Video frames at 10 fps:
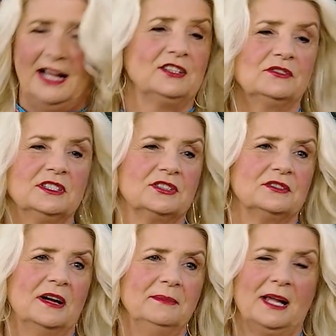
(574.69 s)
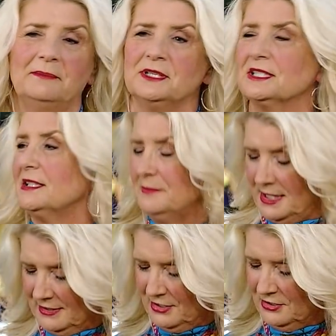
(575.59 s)
I do it too, I'm, i must
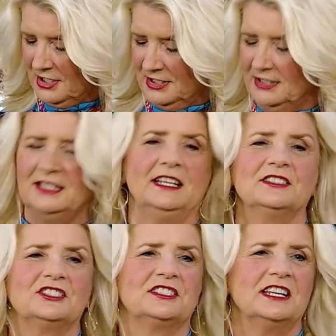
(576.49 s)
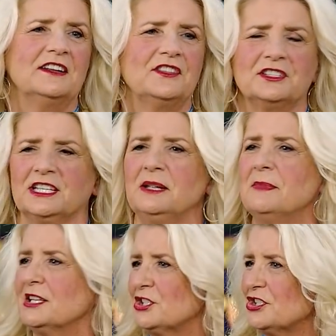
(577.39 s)
admit. You're looking underneath, seeing if there's any
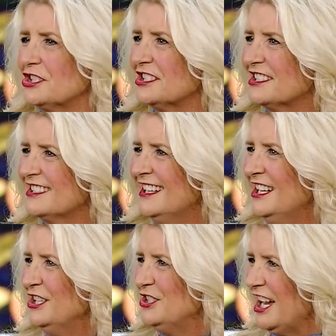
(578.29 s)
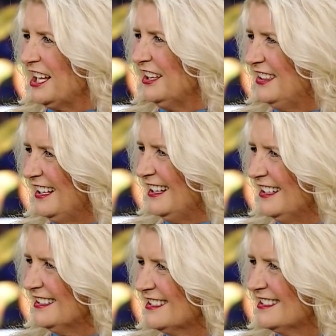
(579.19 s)
messages checking
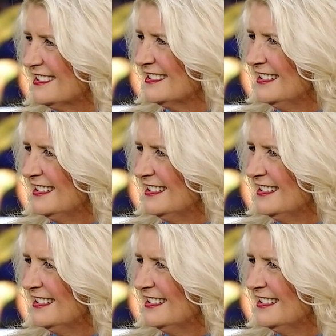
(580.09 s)
things.